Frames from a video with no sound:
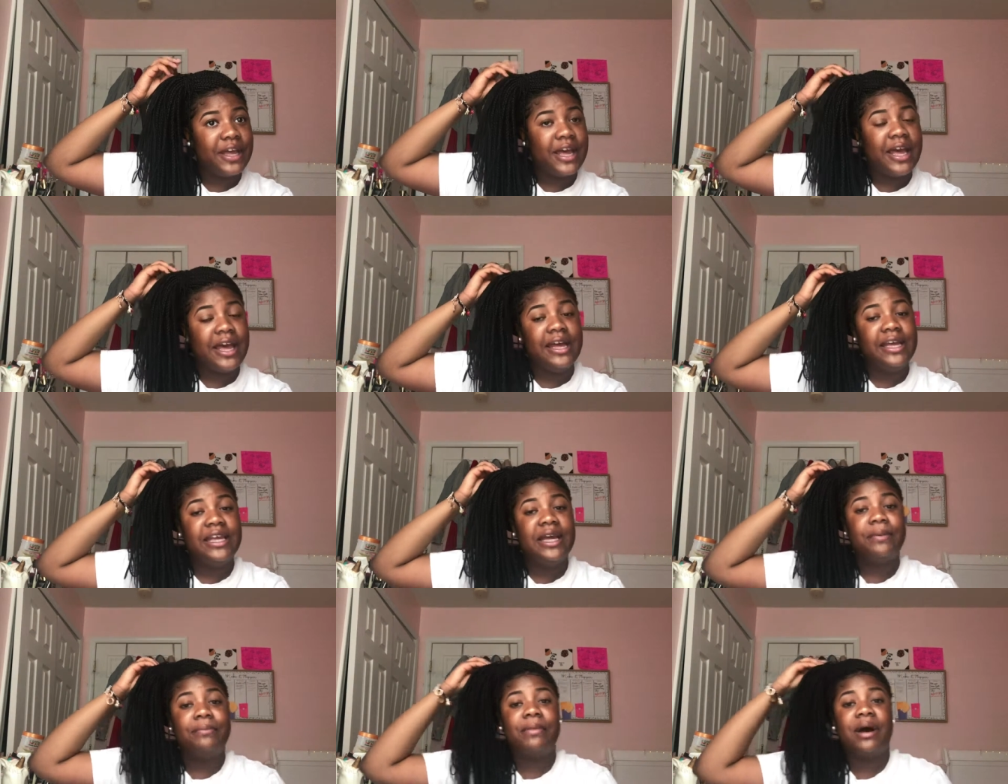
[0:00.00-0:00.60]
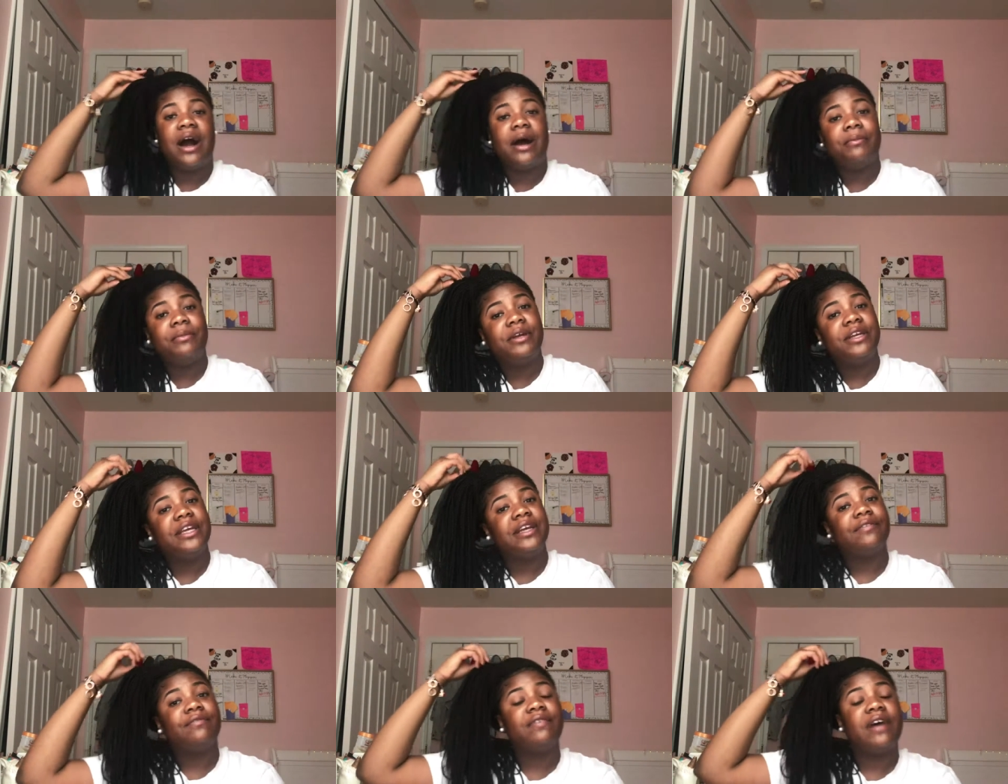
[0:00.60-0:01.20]
Your mama, your
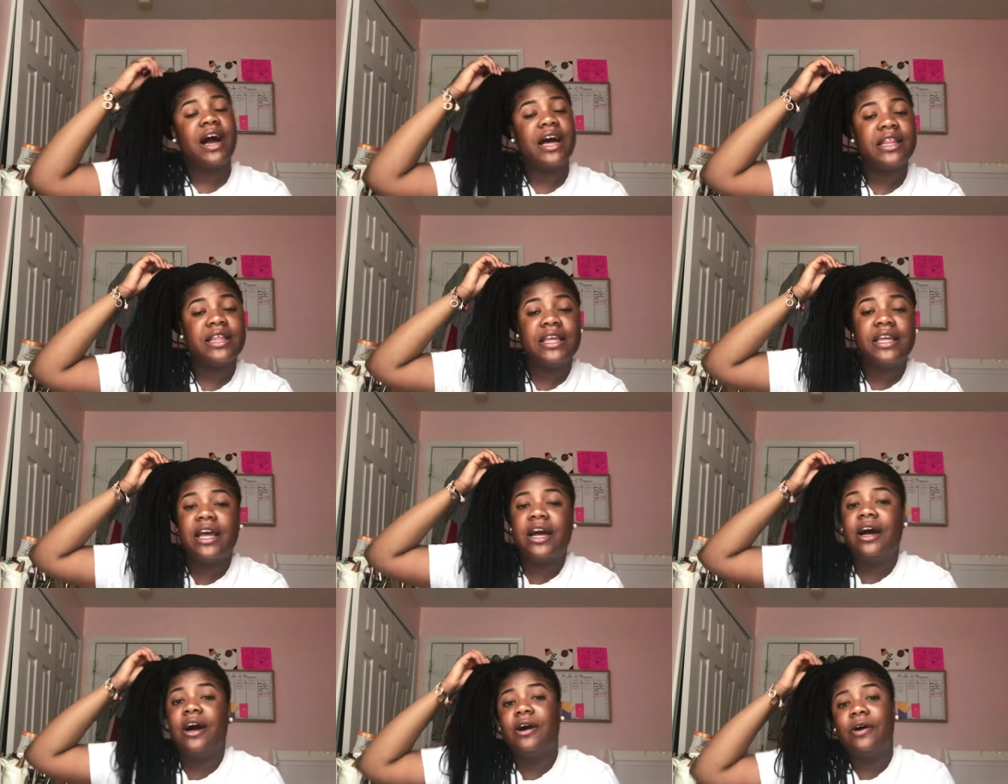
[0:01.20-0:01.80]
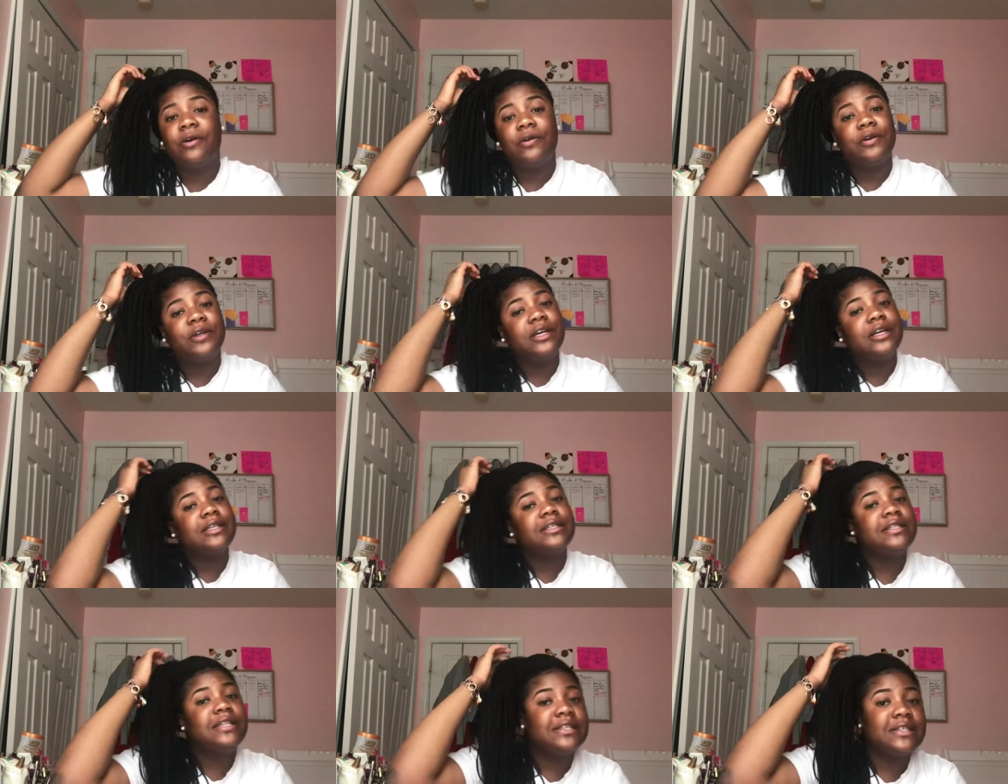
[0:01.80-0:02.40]
father, your uncle, your
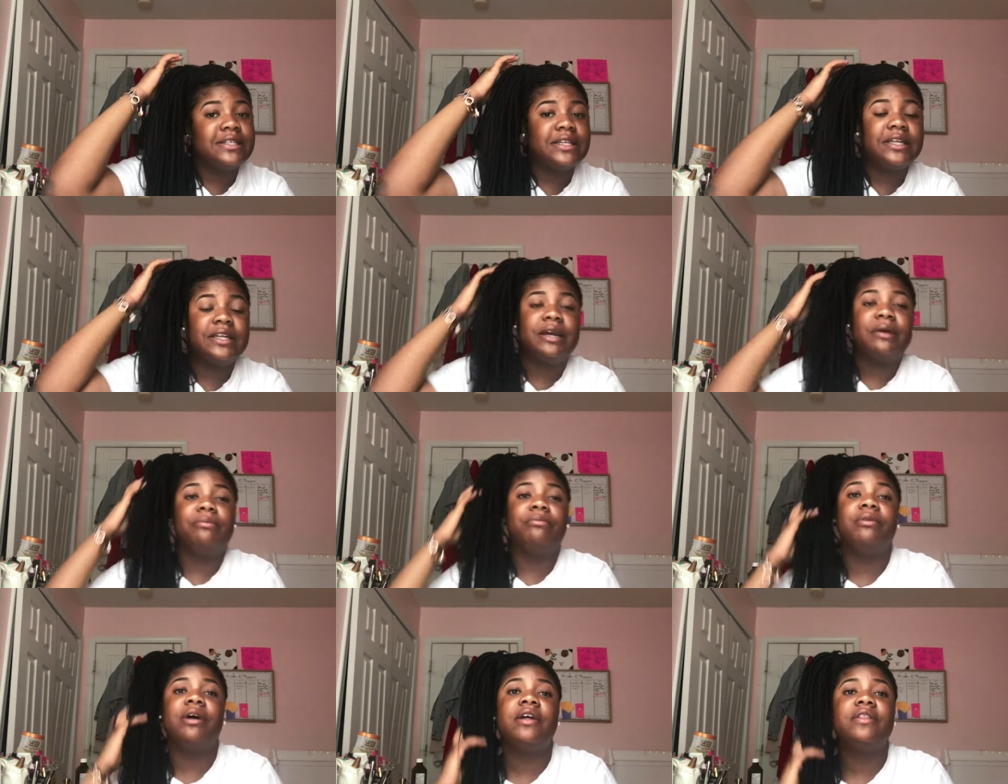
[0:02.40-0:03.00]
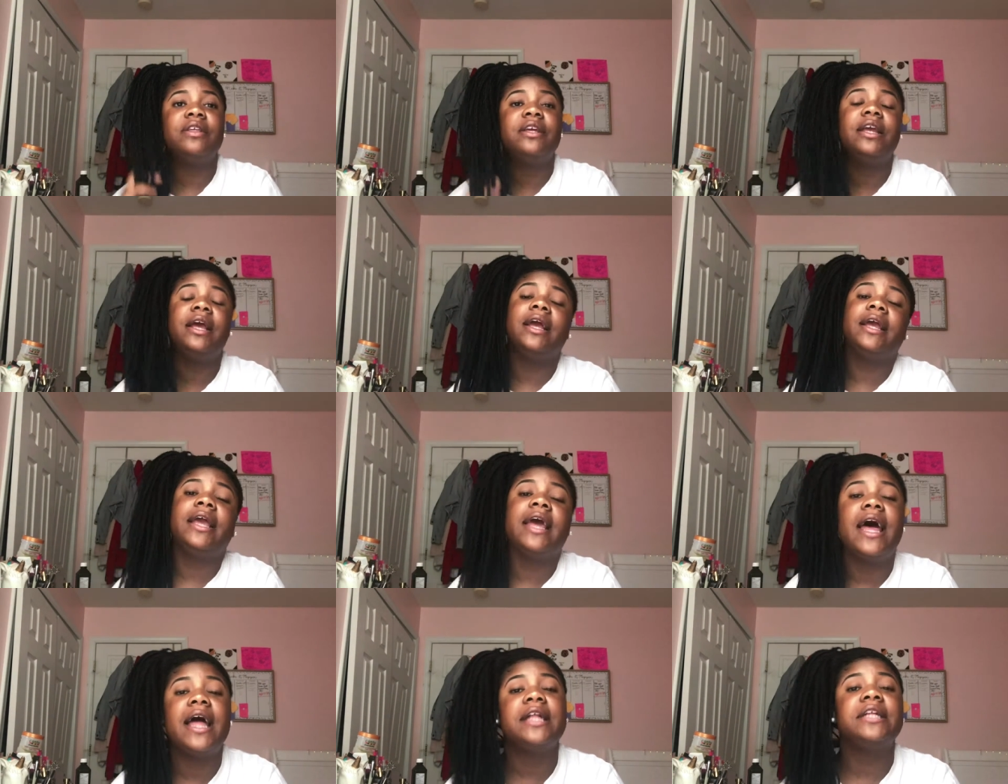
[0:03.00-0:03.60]
sister, your brother, your
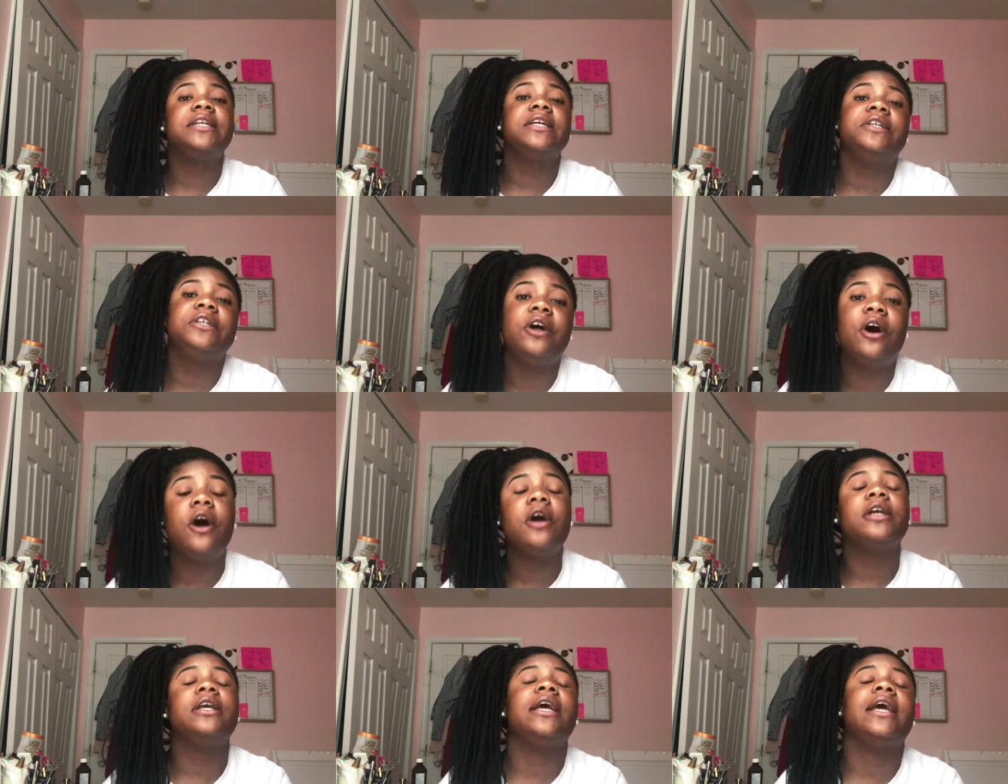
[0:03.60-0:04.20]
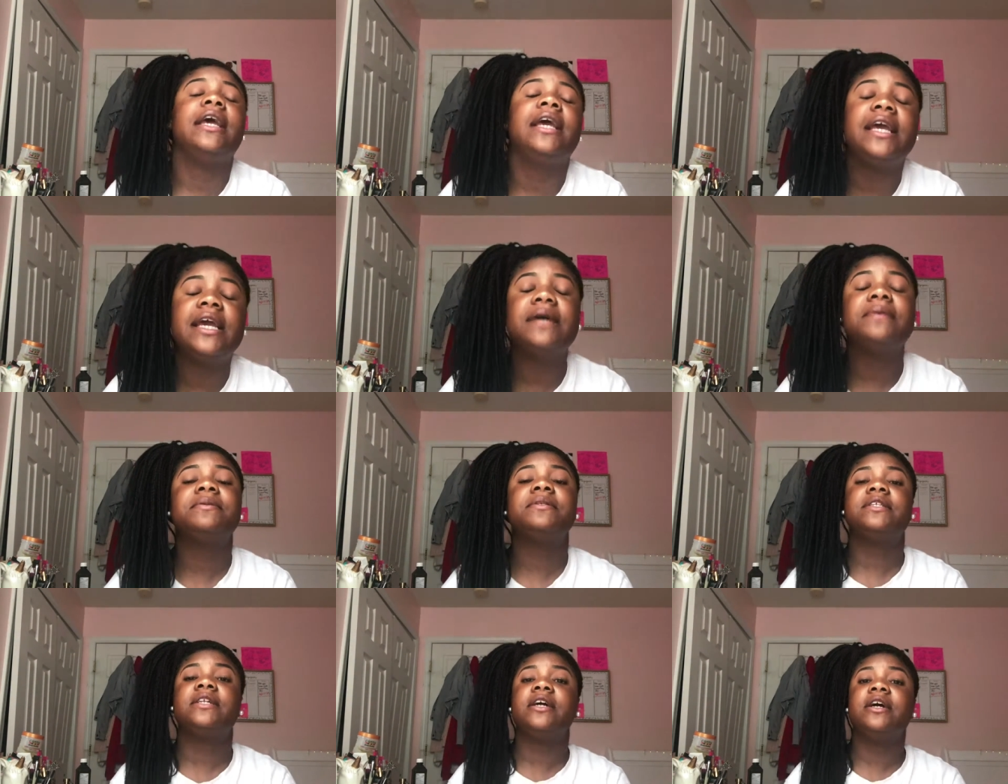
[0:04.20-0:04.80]
cat, your dog, your
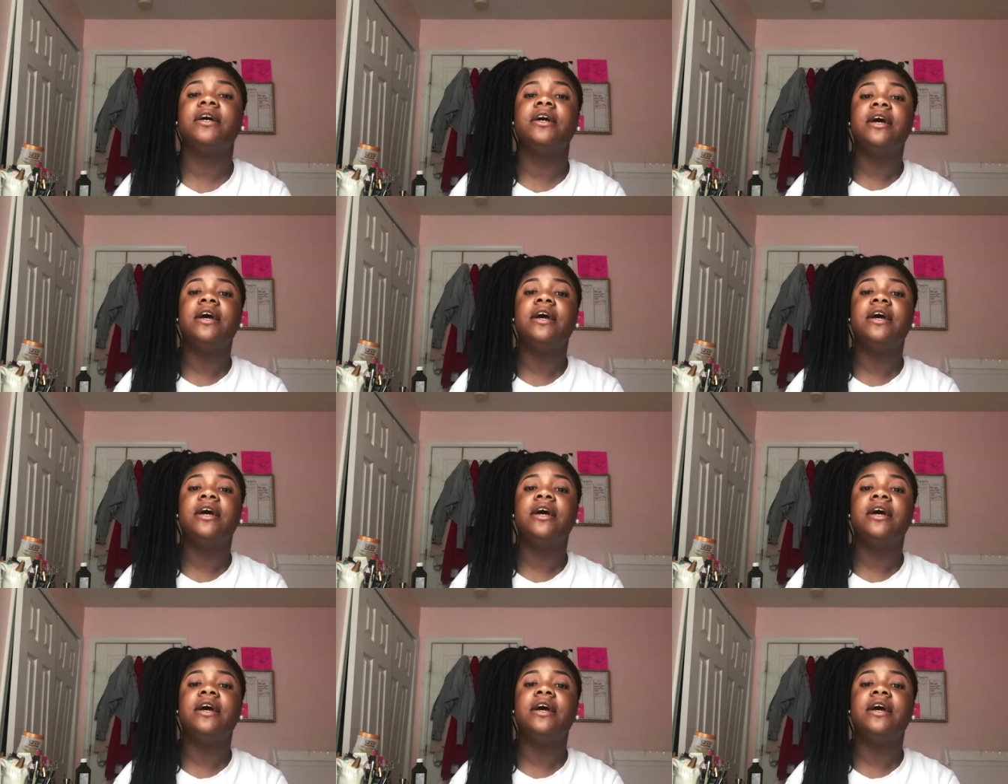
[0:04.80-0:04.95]
hamster,